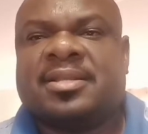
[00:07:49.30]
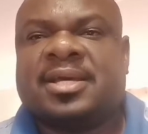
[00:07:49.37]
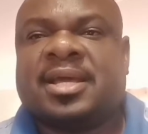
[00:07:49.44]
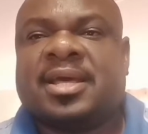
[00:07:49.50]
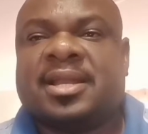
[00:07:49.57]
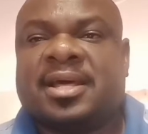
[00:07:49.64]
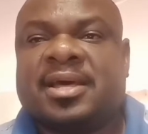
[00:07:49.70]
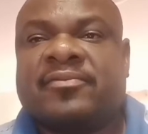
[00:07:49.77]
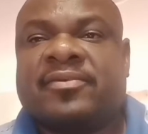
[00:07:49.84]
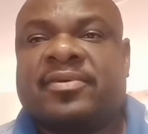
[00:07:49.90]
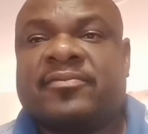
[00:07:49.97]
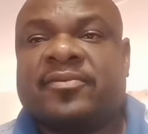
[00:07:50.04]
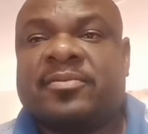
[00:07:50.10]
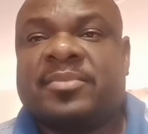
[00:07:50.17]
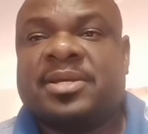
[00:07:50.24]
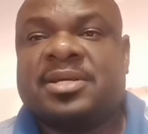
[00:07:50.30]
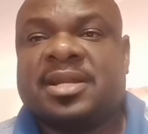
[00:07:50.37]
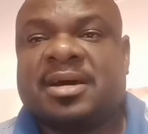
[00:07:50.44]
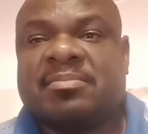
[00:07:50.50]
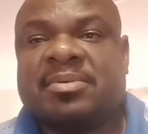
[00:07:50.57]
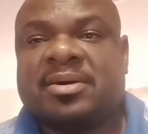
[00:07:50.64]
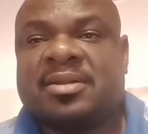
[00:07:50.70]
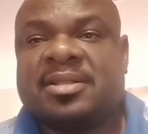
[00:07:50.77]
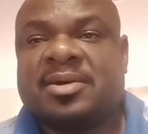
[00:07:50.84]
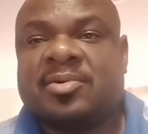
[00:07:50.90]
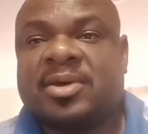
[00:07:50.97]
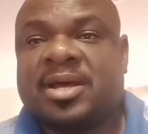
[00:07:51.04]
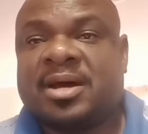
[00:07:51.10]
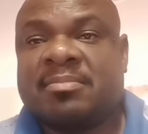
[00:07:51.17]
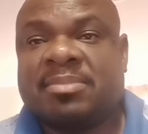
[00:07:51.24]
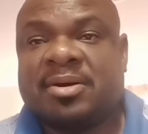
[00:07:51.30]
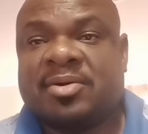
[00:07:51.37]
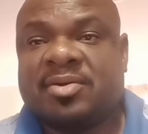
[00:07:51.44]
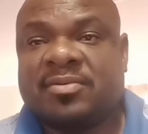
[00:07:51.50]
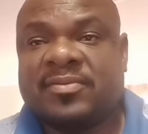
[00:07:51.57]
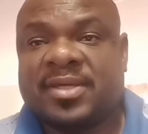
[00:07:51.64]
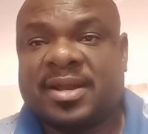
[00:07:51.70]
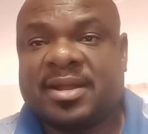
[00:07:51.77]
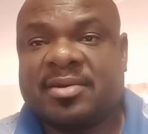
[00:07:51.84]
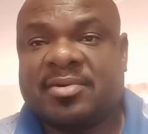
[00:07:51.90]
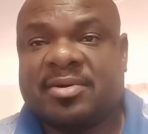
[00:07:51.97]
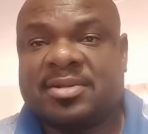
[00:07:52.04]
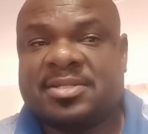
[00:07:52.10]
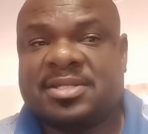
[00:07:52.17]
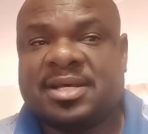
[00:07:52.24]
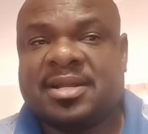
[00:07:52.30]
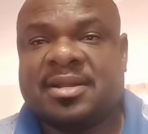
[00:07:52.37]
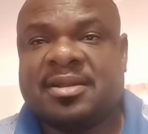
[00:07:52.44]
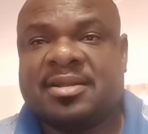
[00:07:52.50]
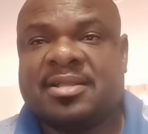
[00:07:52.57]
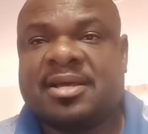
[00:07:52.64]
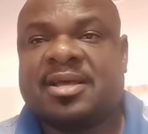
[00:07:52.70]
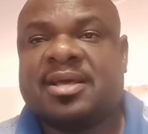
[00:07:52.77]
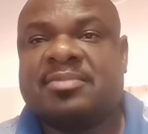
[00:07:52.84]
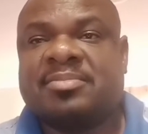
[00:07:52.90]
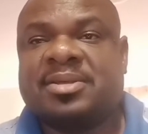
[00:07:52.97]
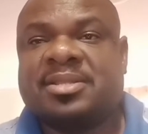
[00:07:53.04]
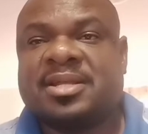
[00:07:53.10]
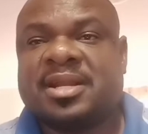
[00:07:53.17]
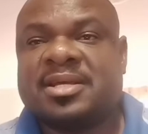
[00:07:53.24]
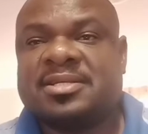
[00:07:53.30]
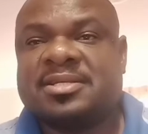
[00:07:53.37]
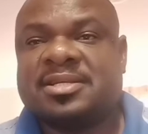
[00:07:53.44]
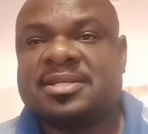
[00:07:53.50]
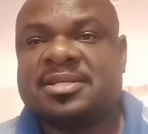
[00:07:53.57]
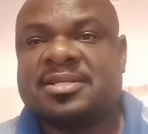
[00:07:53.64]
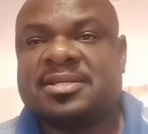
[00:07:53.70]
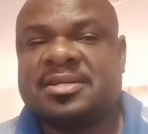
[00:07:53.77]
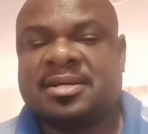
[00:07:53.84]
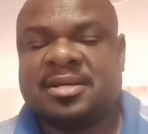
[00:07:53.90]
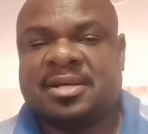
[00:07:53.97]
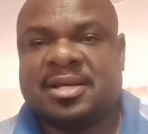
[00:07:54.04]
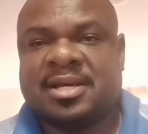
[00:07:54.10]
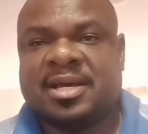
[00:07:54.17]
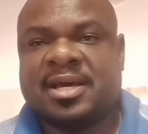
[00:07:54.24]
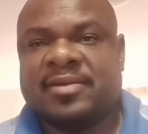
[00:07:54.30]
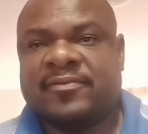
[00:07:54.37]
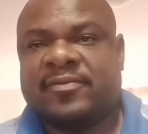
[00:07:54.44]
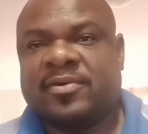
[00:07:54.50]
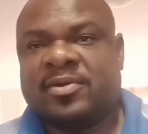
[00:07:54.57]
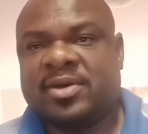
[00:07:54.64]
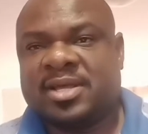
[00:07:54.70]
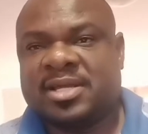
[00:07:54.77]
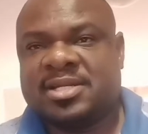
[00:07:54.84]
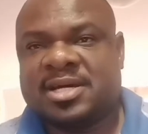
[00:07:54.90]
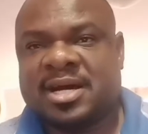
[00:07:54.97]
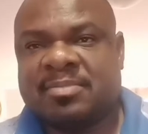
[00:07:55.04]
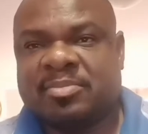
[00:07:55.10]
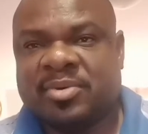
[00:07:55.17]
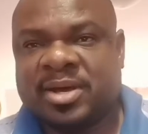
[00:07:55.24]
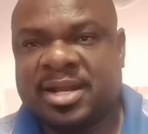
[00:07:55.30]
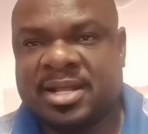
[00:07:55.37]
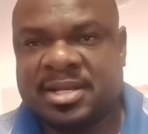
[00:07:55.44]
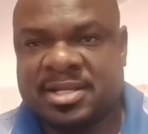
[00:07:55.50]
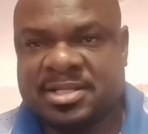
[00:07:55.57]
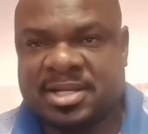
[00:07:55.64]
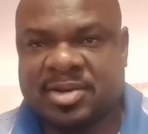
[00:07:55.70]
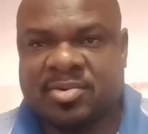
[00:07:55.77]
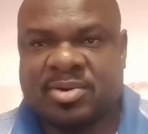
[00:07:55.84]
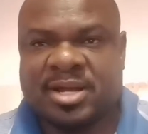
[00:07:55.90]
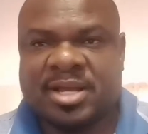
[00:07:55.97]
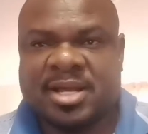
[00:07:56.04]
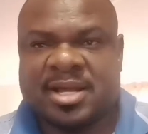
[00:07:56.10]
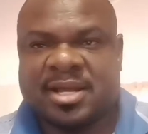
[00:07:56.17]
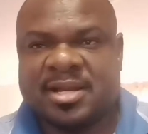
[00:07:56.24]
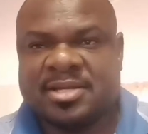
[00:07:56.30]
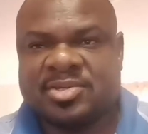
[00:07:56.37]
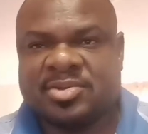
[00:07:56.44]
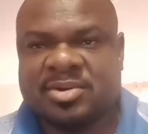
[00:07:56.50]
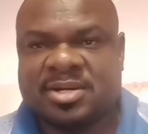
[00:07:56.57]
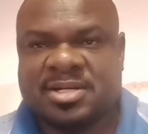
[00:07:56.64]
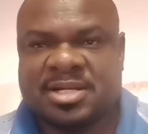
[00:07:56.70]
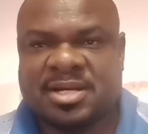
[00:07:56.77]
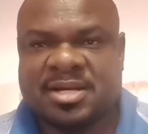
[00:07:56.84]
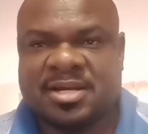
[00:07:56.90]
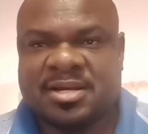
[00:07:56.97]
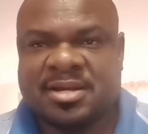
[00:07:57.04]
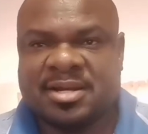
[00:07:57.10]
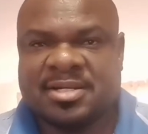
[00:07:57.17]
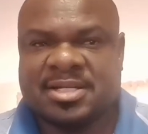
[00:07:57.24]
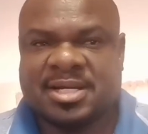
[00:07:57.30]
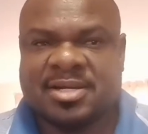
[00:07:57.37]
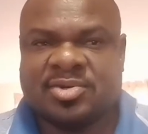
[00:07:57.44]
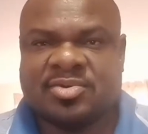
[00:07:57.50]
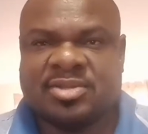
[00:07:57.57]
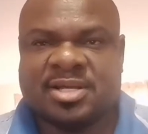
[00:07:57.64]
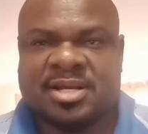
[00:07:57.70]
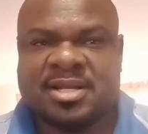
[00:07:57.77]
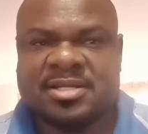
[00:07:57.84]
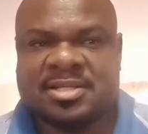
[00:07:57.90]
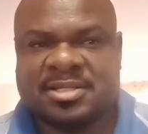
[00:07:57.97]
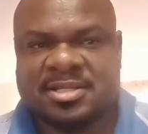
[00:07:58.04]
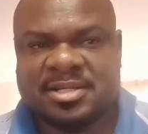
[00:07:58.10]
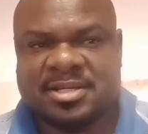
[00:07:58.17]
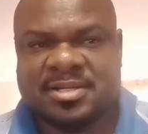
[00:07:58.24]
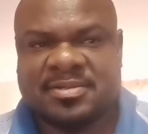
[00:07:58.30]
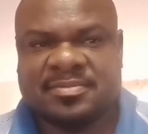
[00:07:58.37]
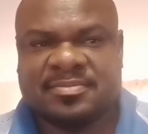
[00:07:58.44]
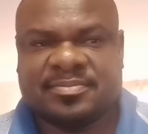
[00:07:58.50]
can have information about the whereabouts of the records, and they can trace it and follow it up when it is required and is not returned to the registry.